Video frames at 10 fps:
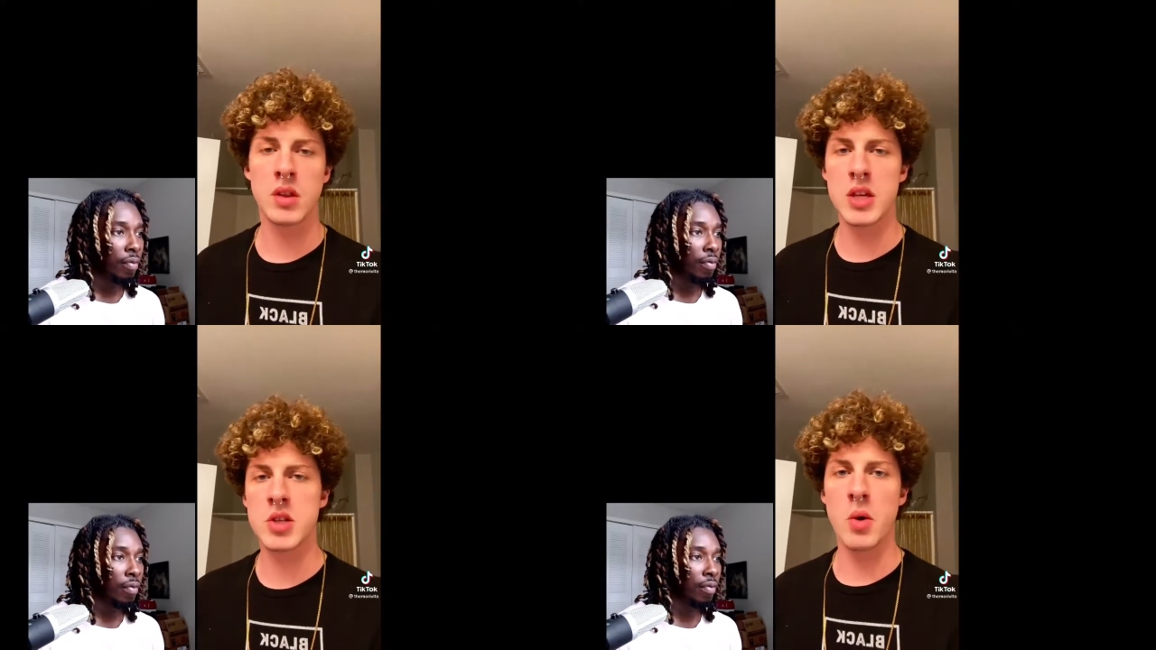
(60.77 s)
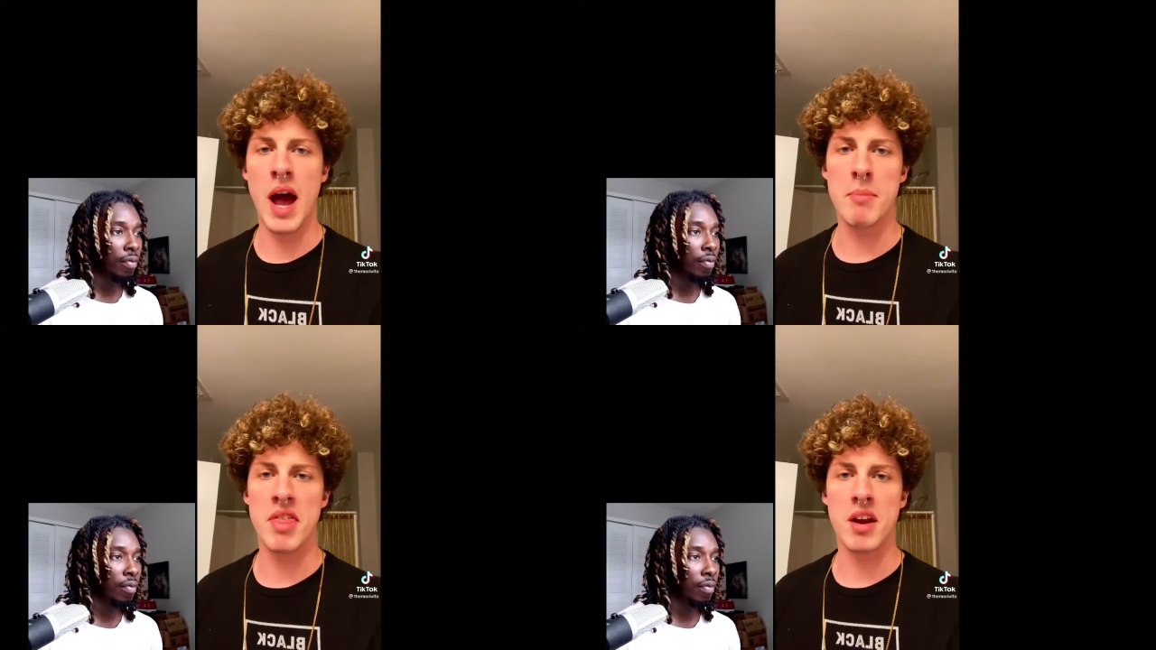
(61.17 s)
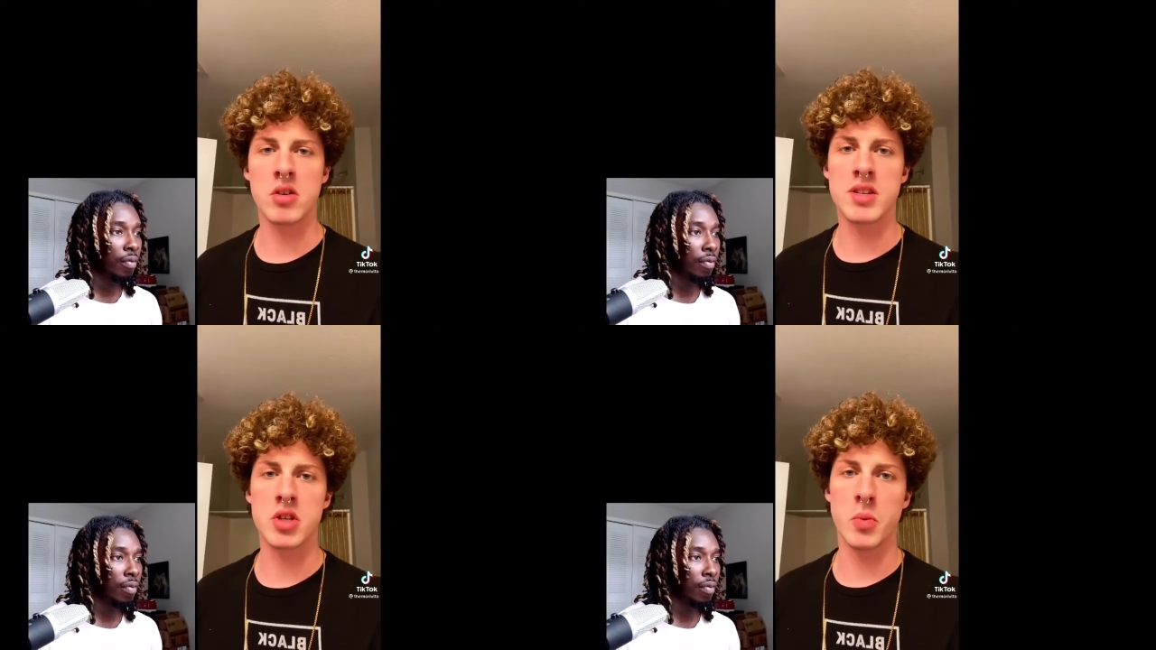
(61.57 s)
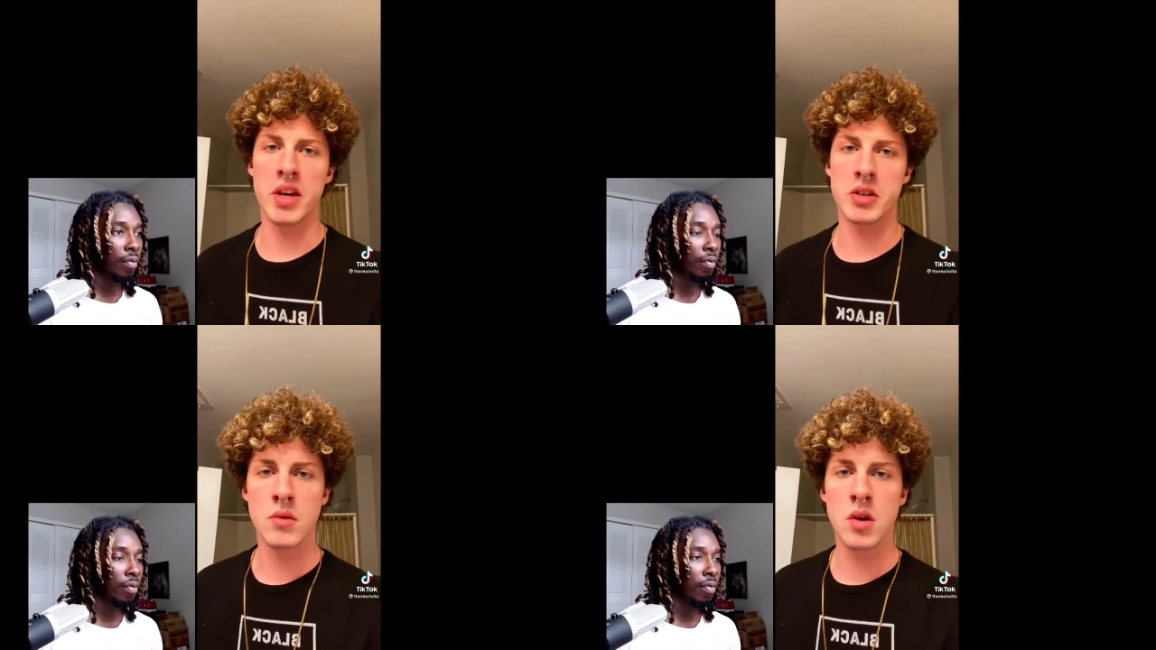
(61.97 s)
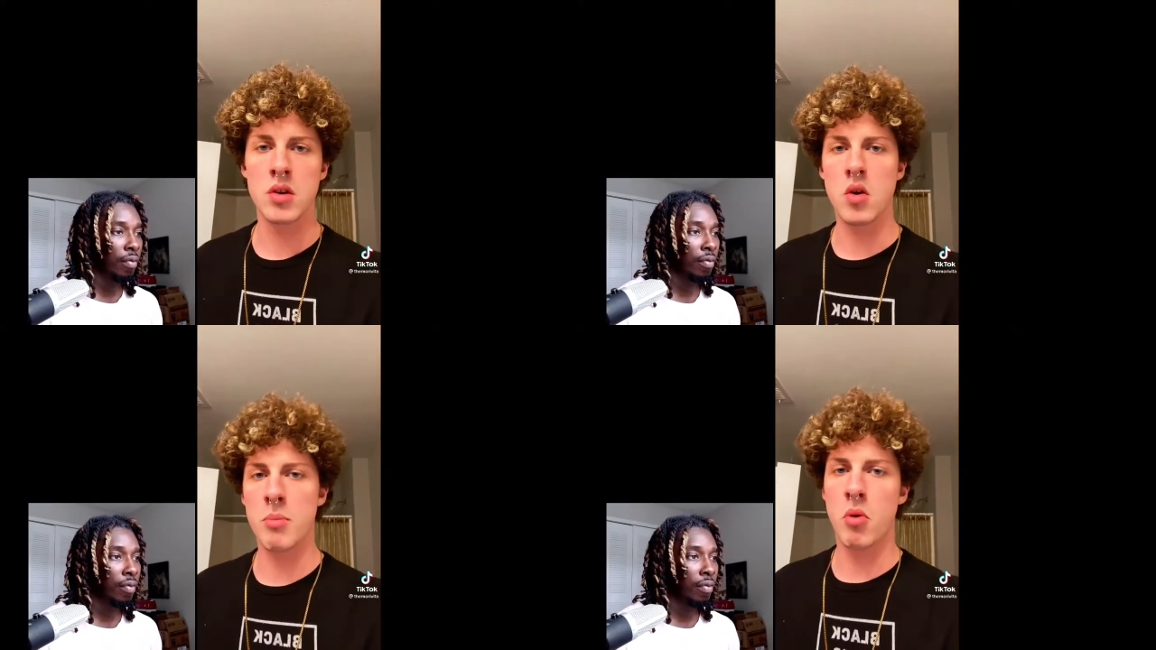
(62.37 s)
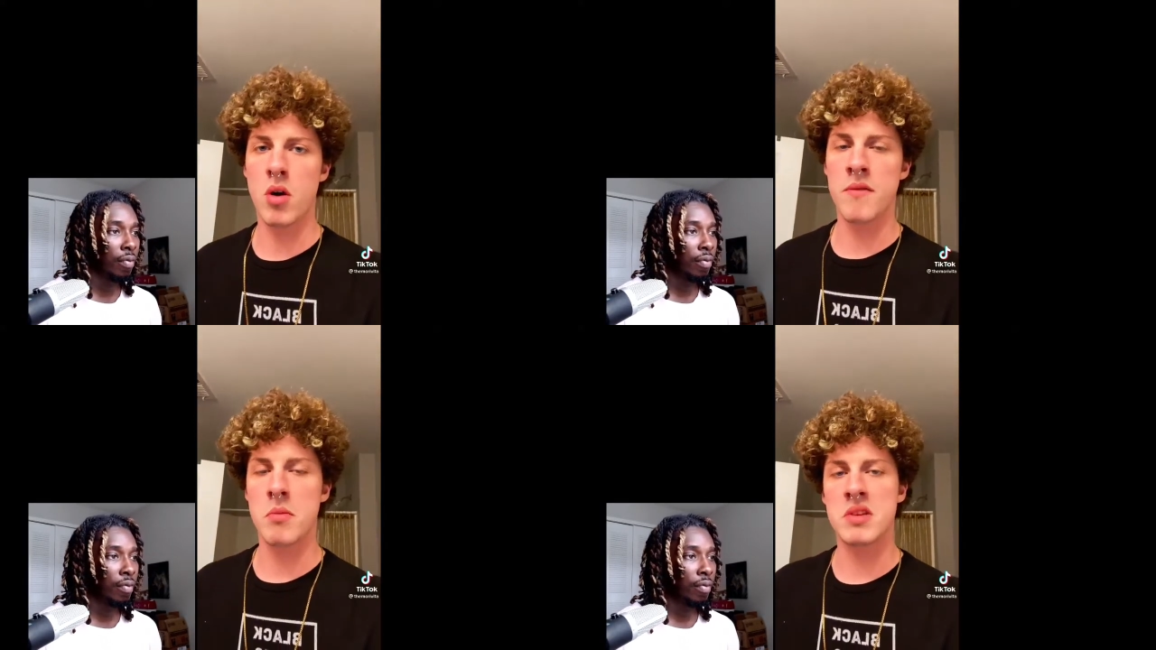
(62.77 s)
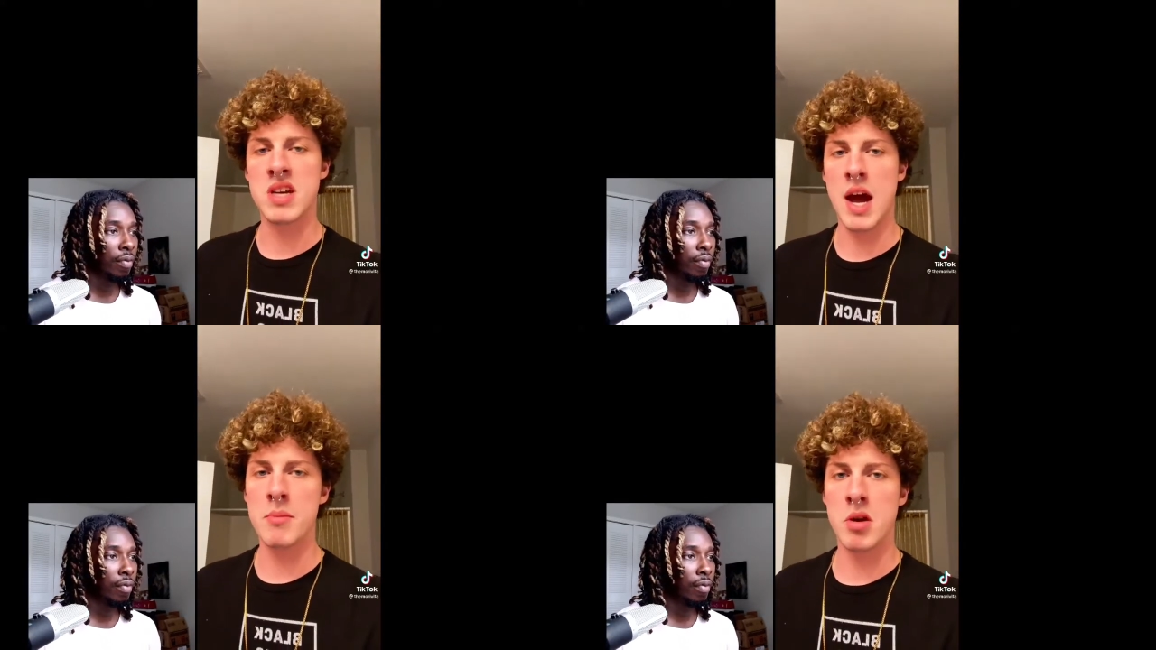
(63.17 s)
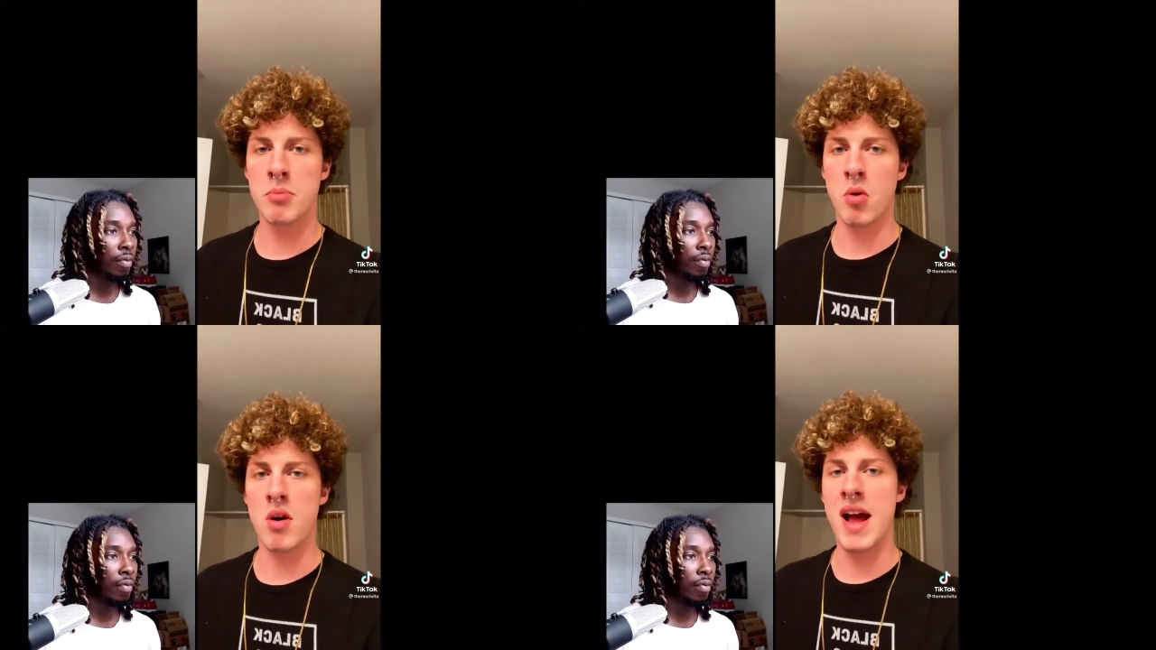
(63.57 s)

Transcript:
Speaker 1: Let's do a hypothetical situation. You're born, and from the time you're born,